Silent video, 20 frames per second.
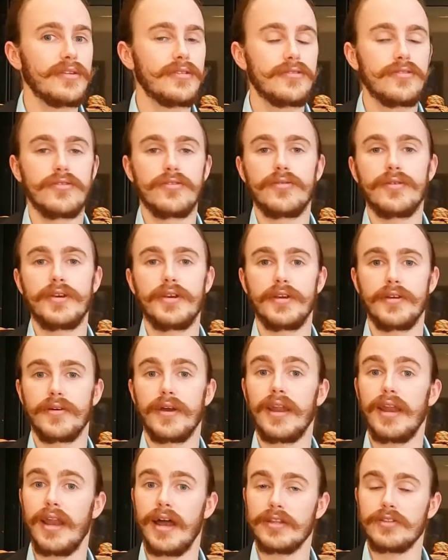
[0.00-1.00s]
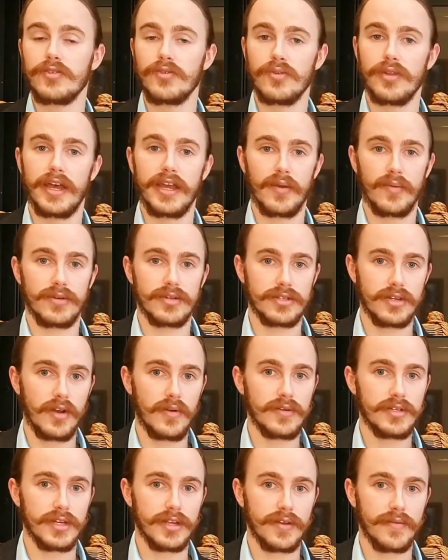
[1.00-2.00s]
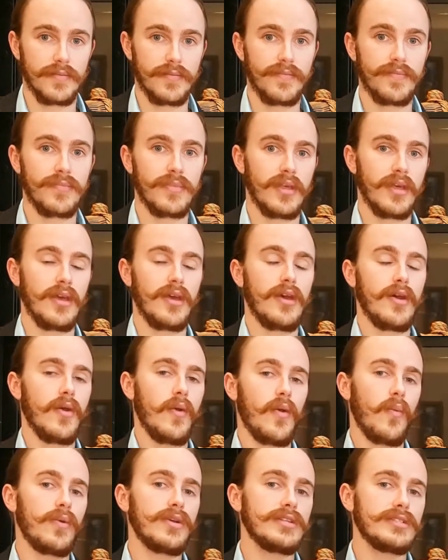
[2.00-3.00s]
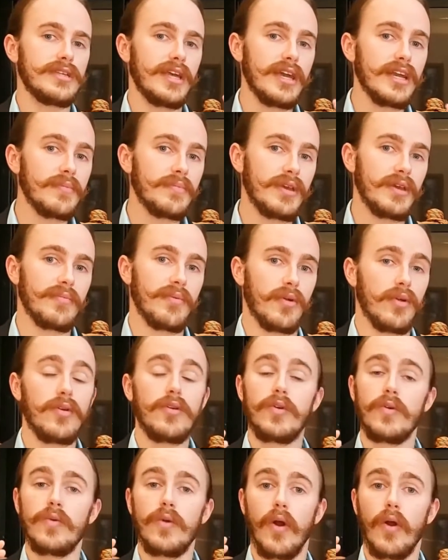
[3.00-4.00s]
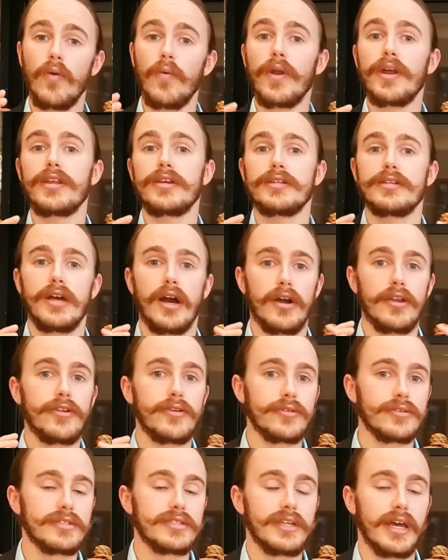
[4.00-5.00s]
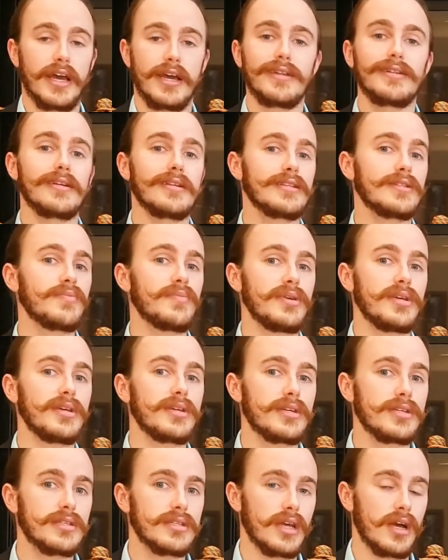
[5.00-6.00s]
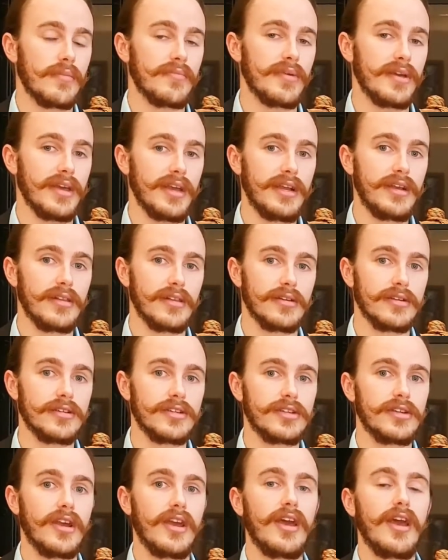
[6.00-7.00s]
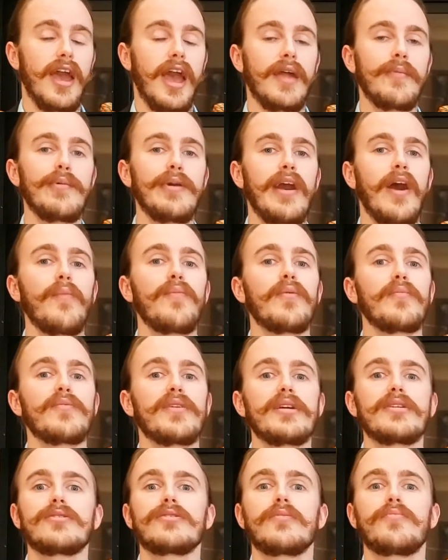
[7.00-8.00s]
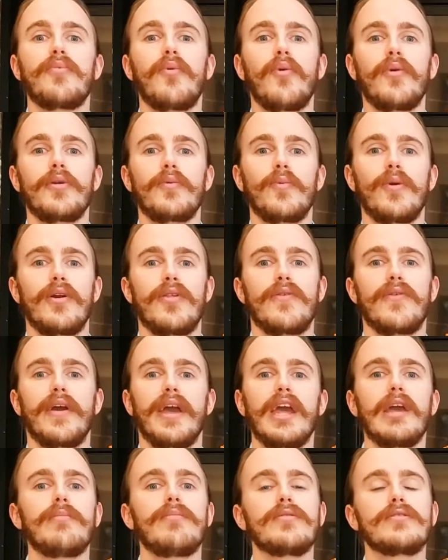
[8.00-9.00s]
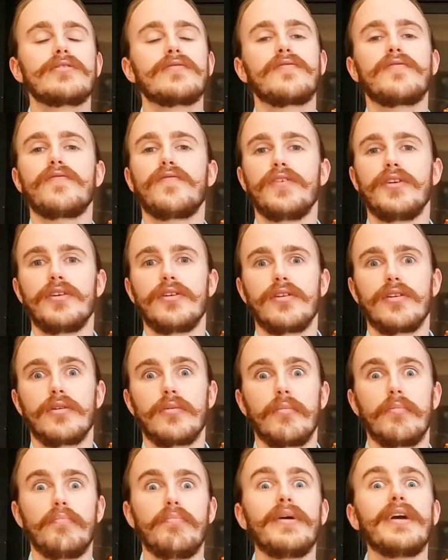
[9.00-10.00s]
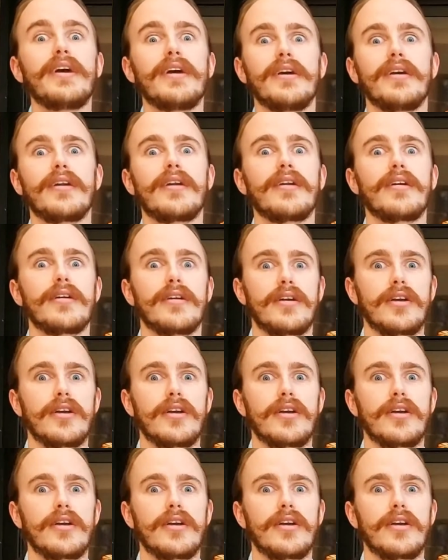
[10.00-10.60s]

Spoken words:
do here at Lato Language Coaching. We take people who already understand and speak some English, and we help them get to the point where they're able to feel big,